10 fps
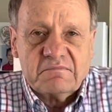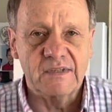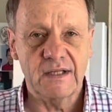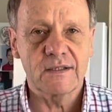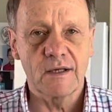
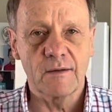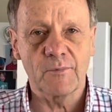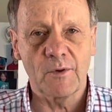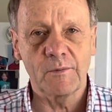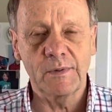That's a
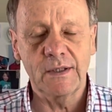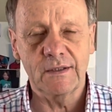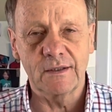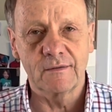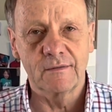
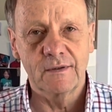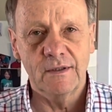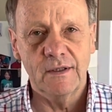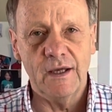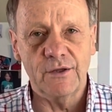probability
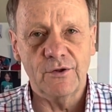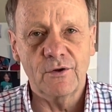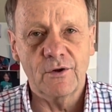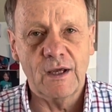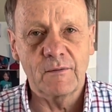and
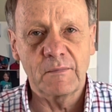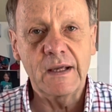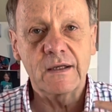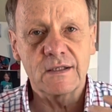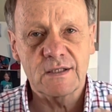you can
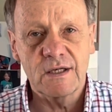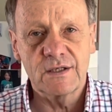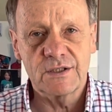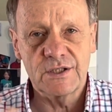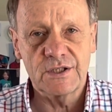make
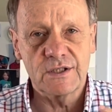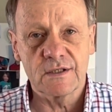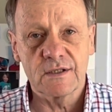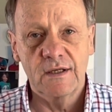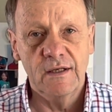
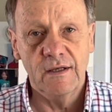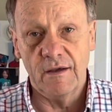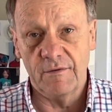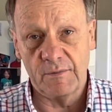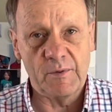decisions
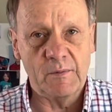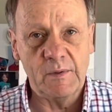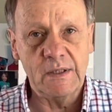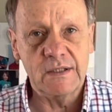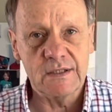if the
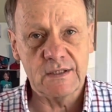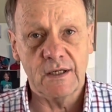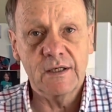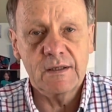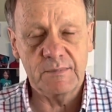probability is
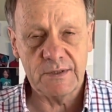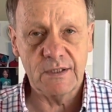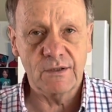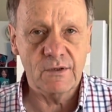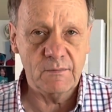
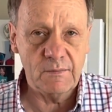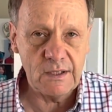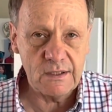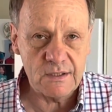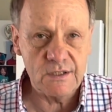90%, you can
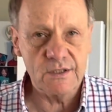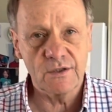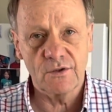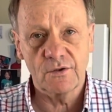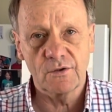make a
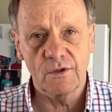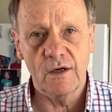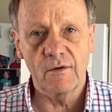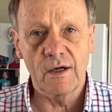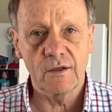decision not to
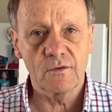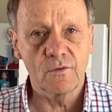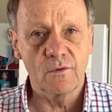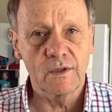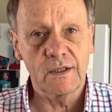go out
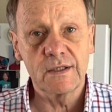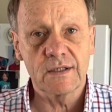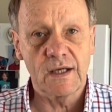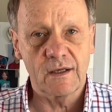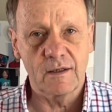or at least
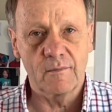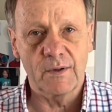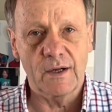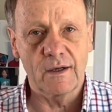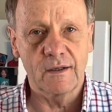take an
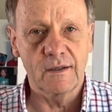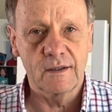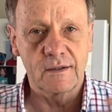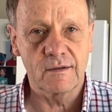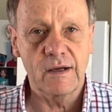umbrella and
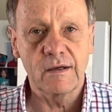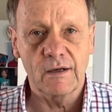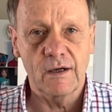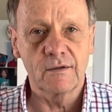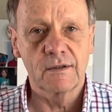a
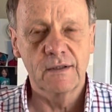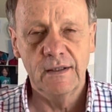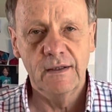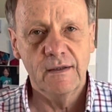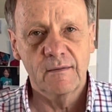raincoat.
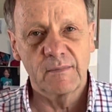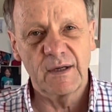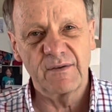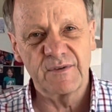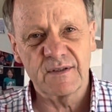But
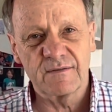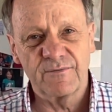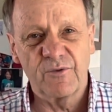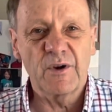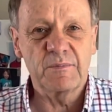if it's
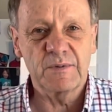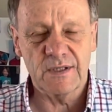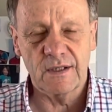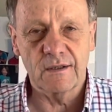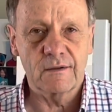
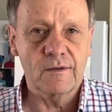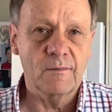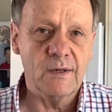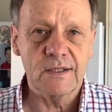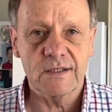40%, you
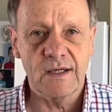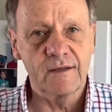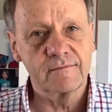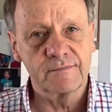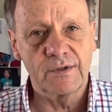might say,
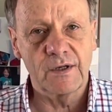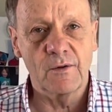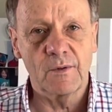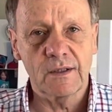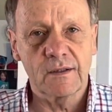you know
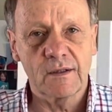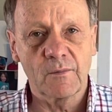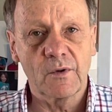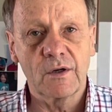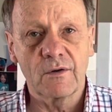what, I'm
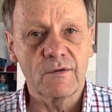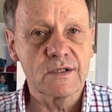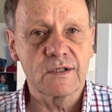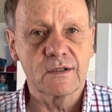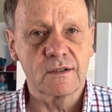going to
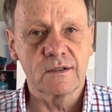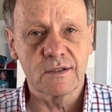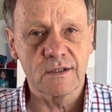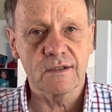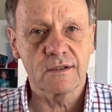risk it and
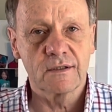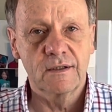just,